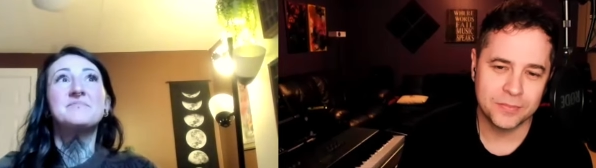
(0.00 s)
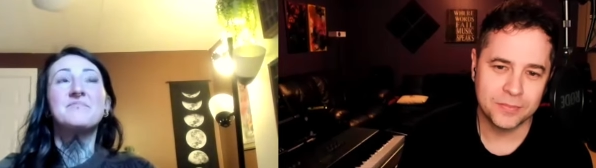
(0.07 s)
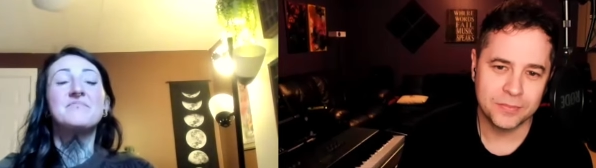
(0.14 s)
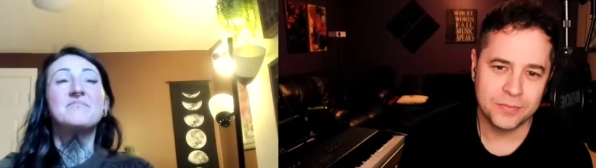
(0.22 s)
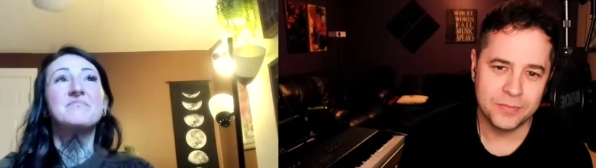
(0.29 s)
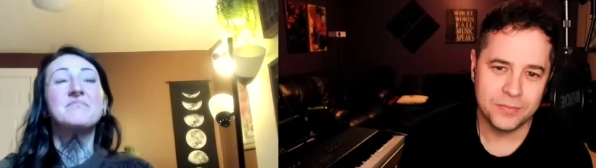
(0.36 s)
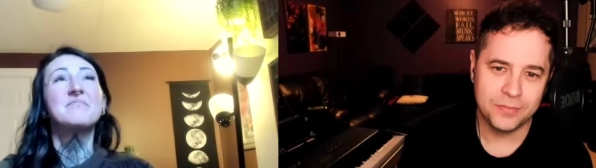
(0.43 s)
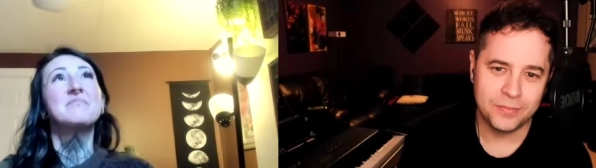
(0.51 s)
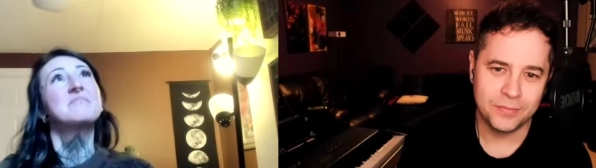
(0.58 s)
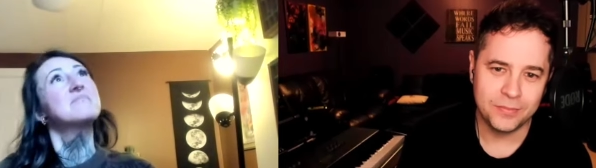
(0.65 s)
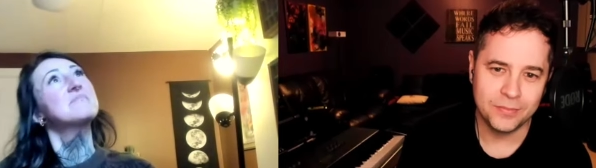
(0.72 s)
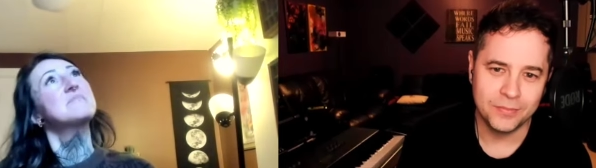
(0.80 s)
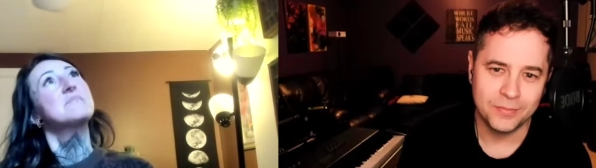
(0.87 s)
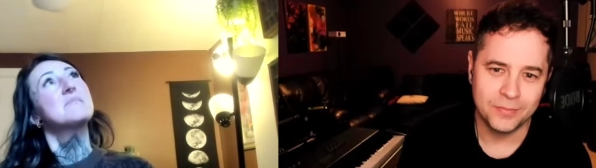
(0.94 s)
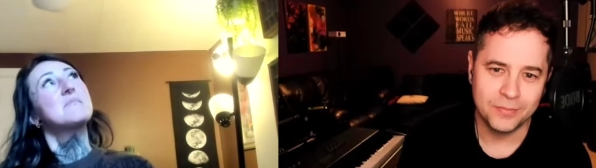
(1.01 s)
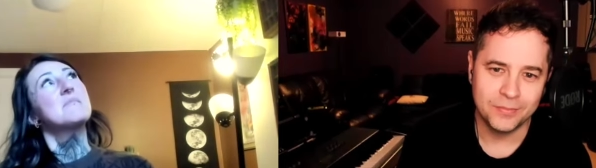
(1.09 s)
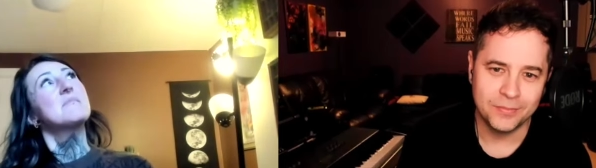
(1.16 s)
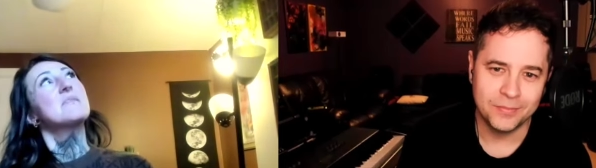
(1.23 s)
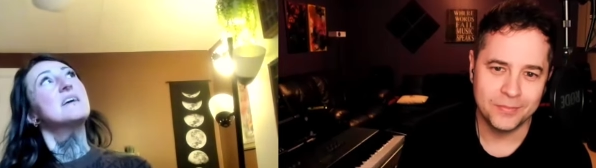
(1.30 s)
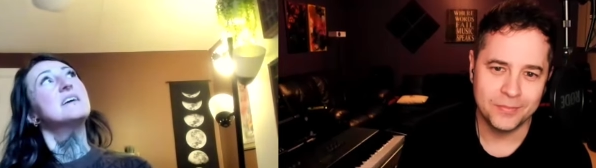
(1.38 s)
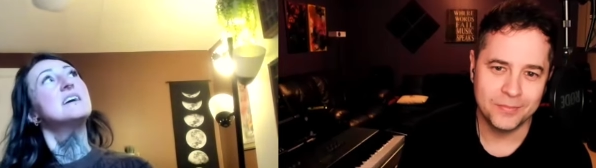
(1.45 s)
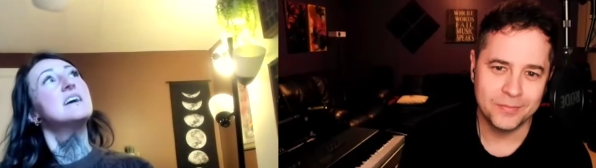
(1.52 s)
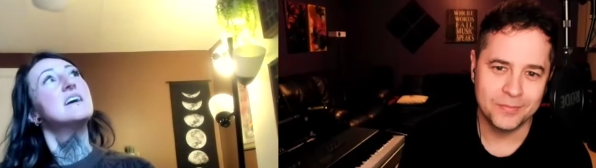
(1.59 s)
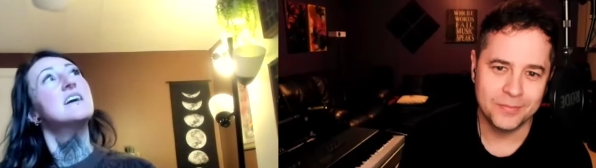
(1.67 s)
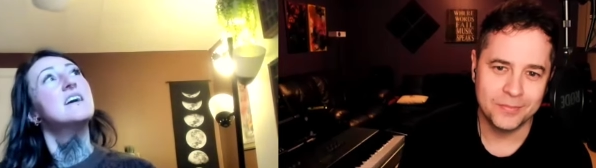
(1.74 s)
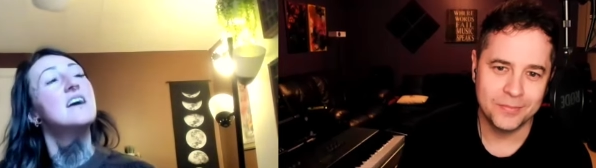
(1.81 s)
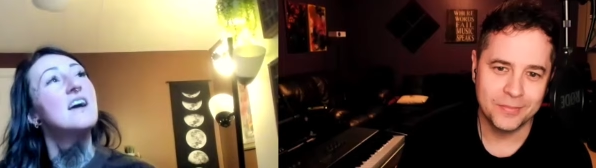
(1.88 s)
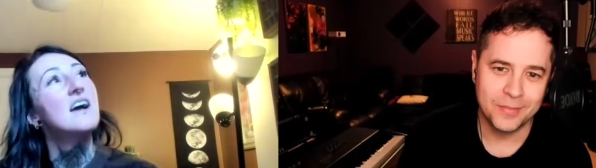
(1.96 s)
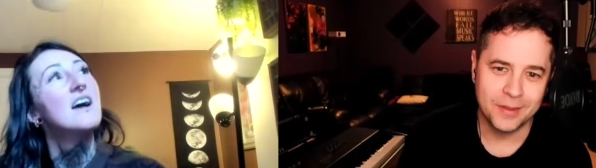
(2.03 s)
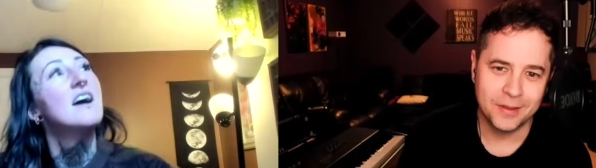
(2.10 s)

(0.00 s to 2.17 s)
Nothing is said.